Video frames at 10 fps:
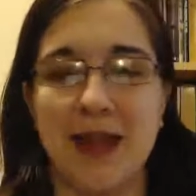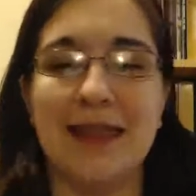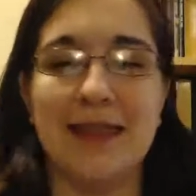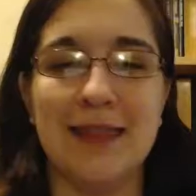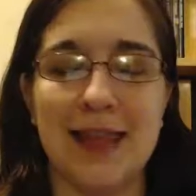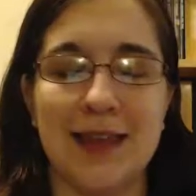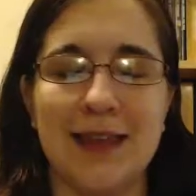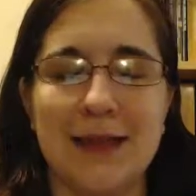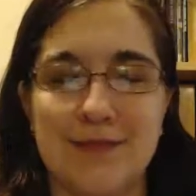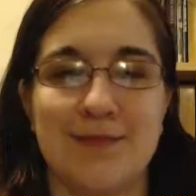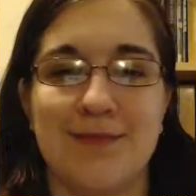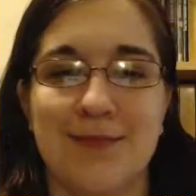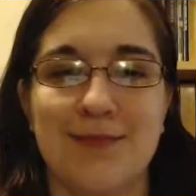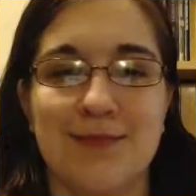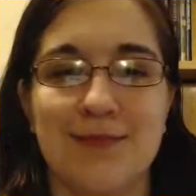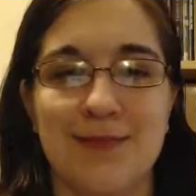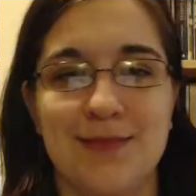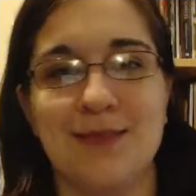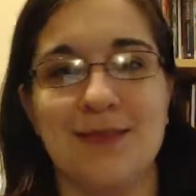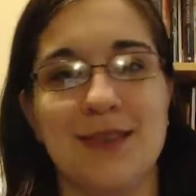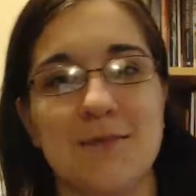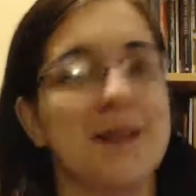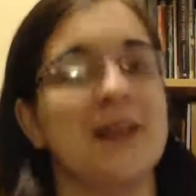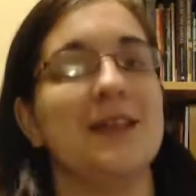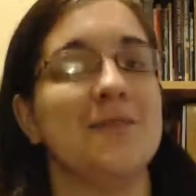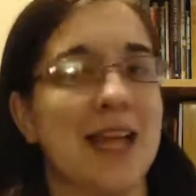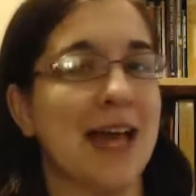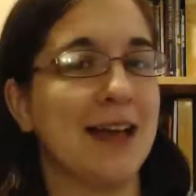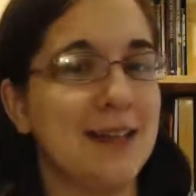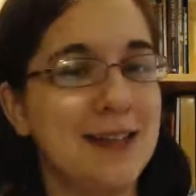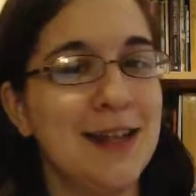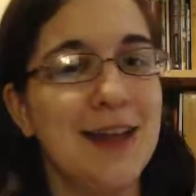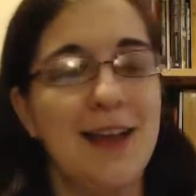like the definitive text.